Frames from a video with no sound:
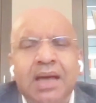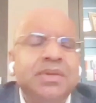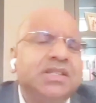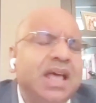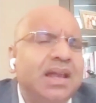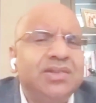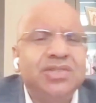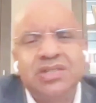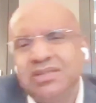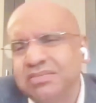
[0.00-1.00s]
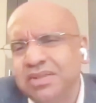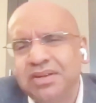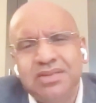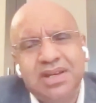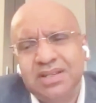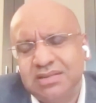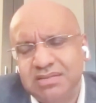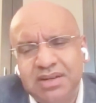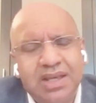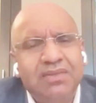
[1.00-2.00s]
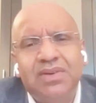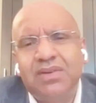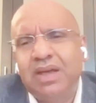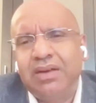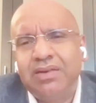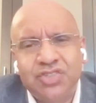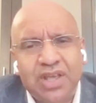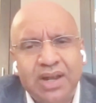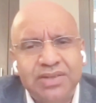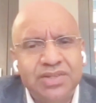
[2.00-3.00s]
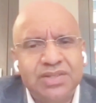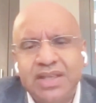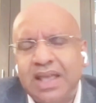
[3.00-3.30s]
I mean, challenges, Dinesh, everywhere is challenges.